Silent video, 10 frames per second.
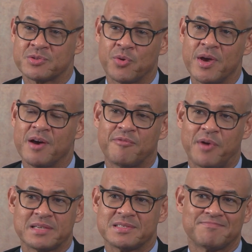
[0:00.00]
So
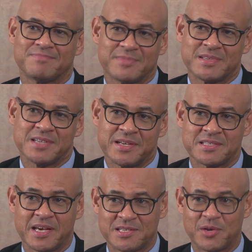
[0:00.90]
for us, it's an
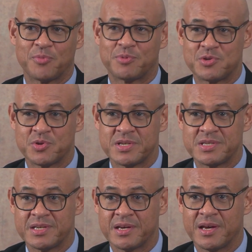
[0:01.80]
exciting
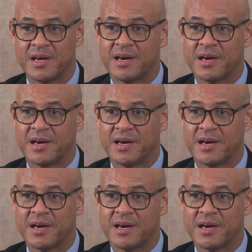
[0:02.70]
opportunity,